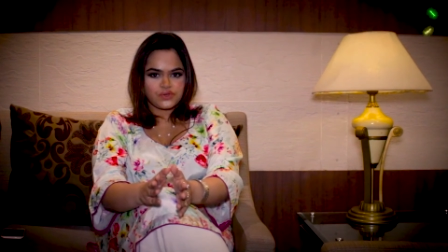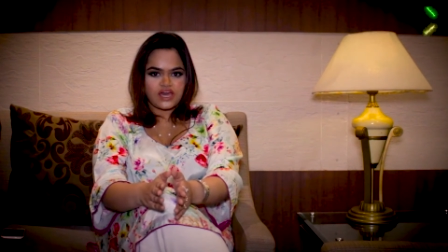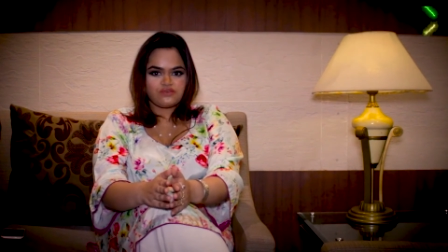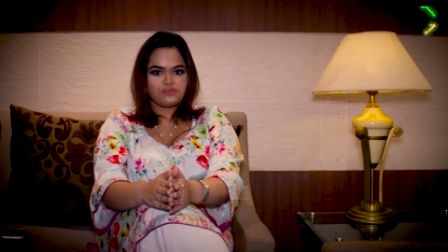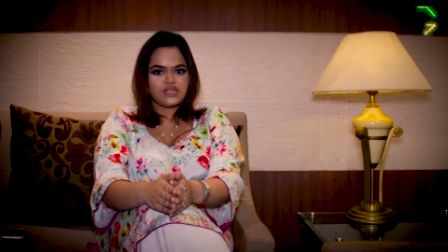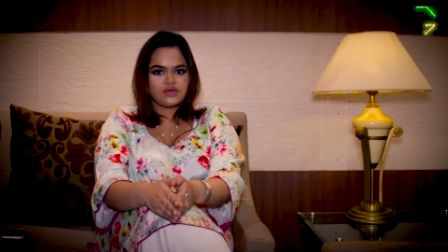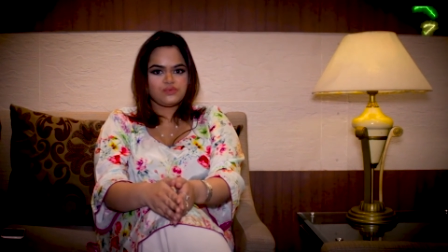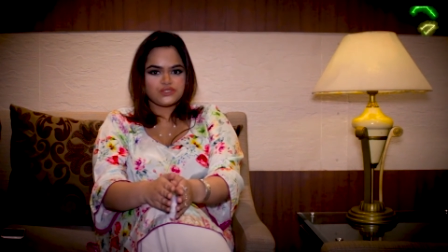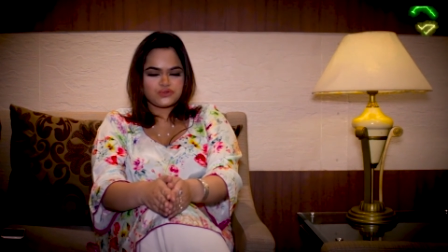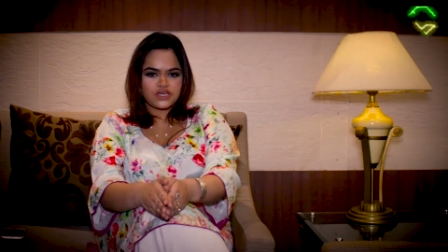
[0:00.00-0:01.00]
we have been
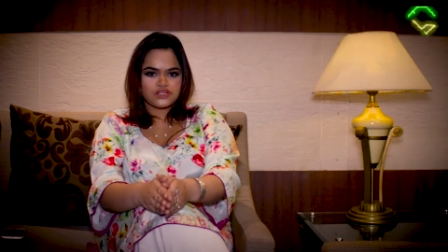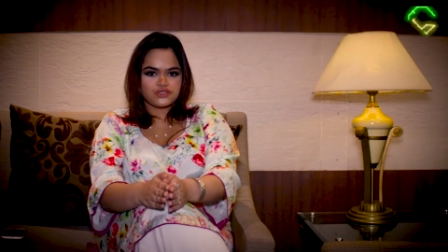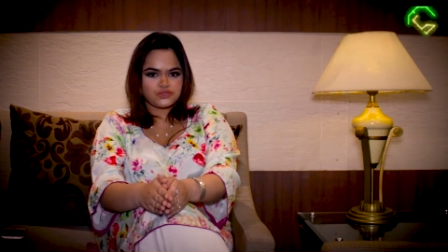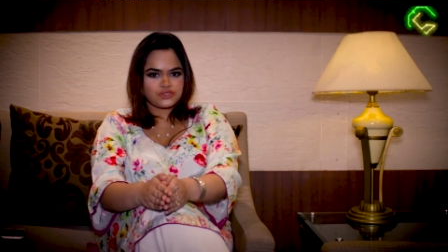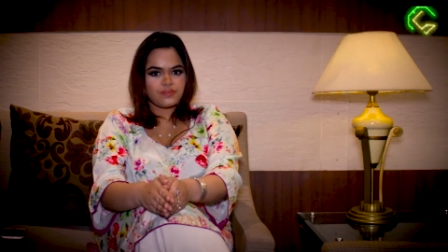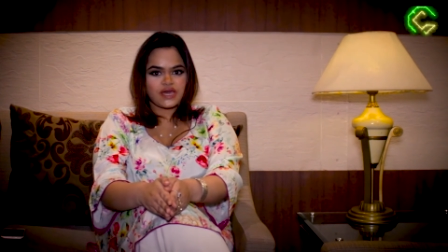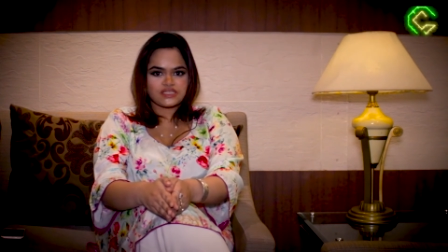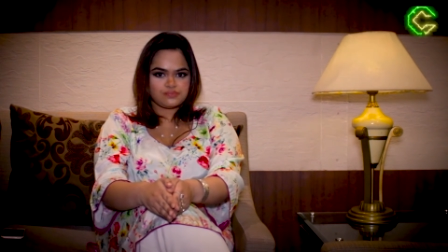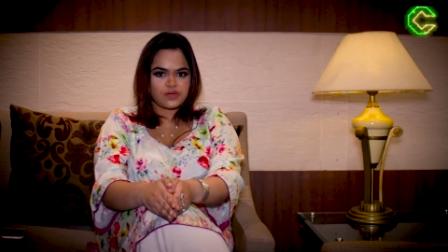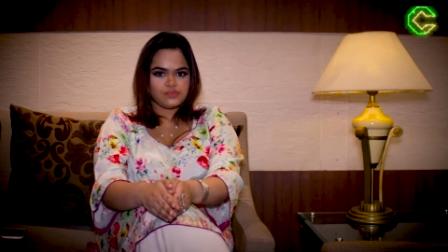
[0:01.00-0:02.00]
able to cater to the
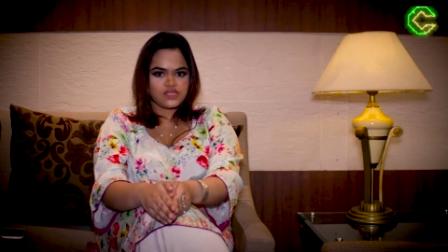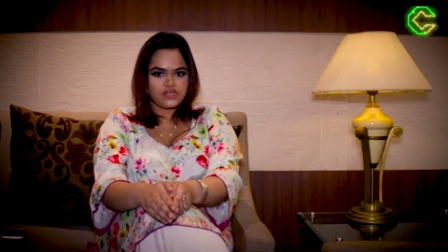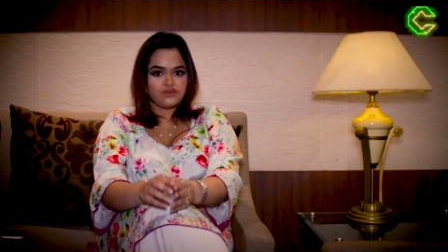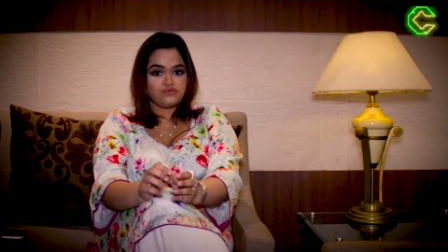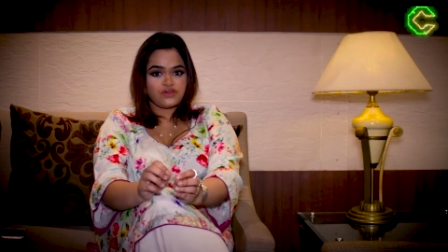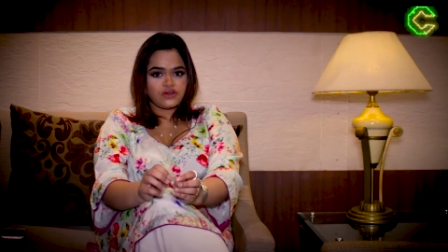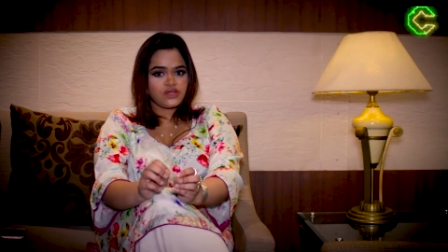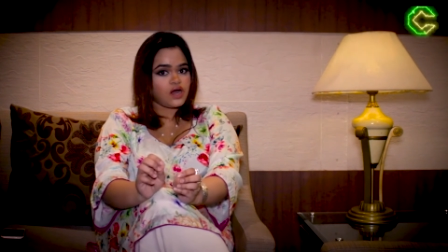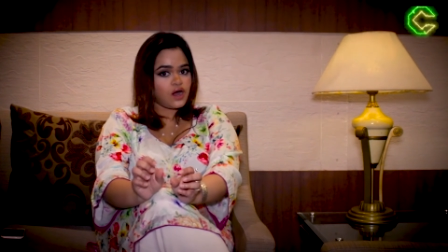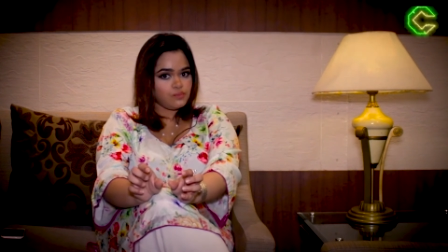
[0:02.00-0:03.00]
mass public in a
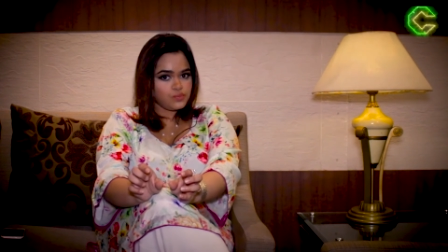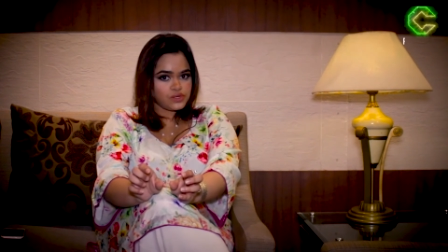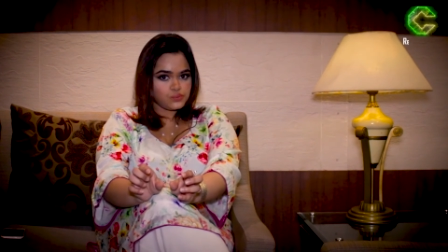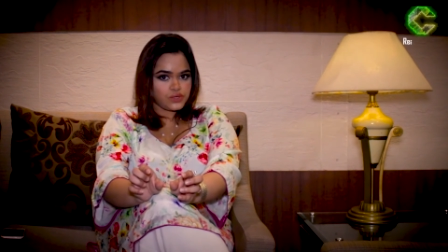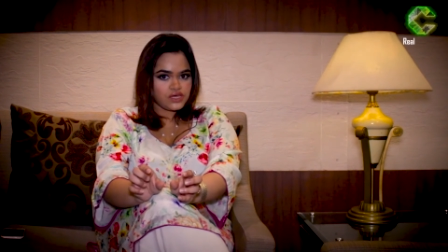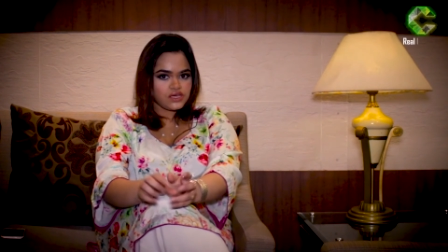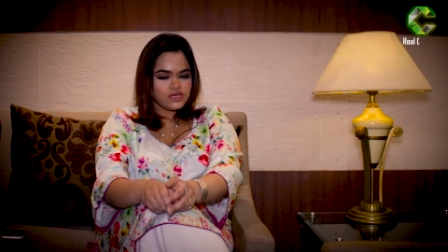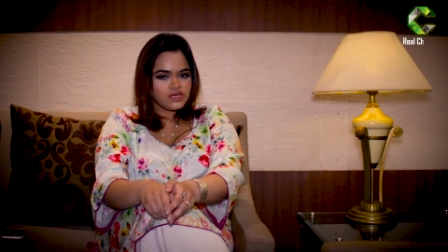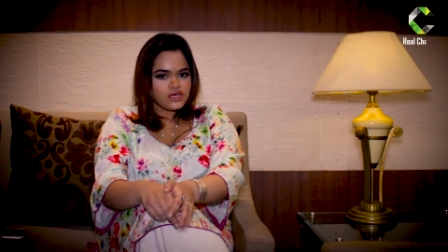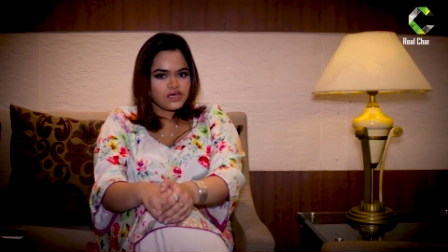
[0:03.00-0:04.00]
very humble way.
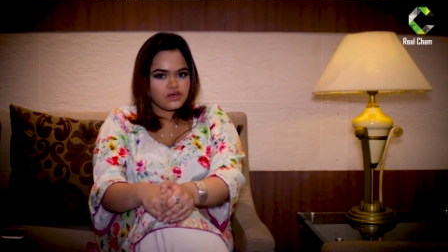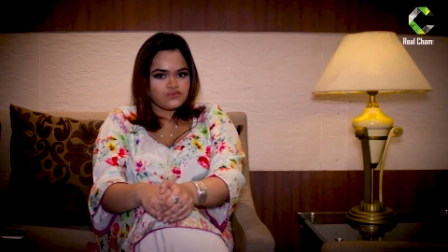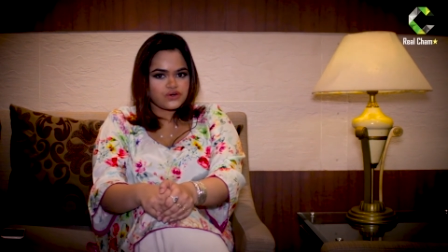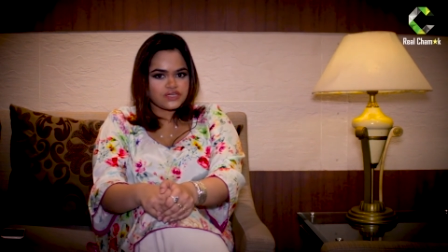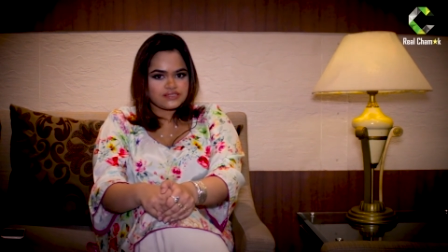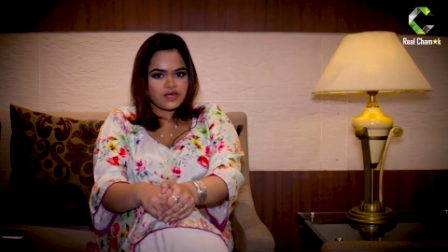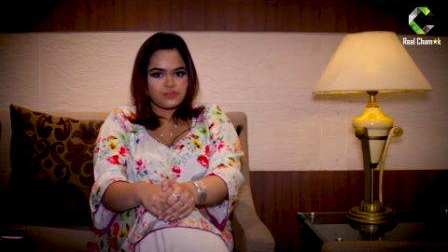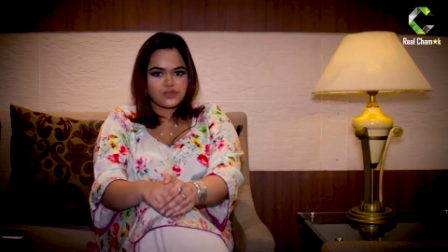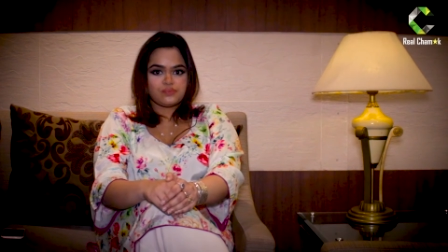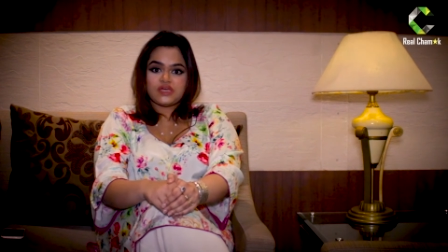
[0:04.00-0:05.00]
For
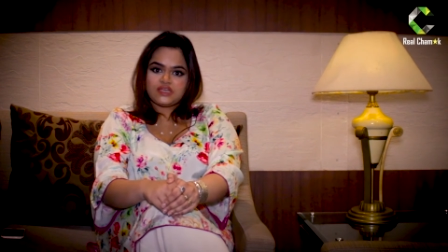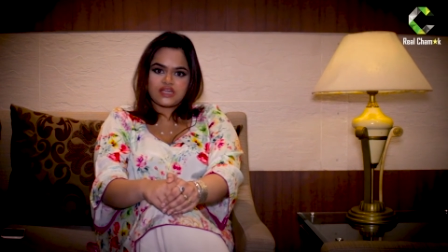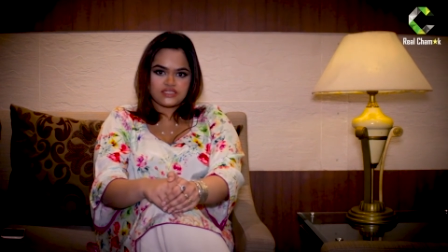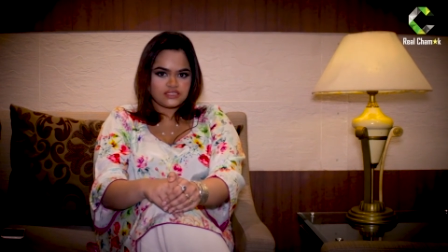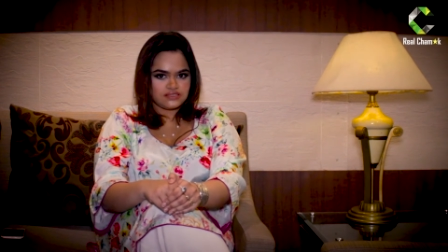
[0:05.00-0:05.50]
example, midnight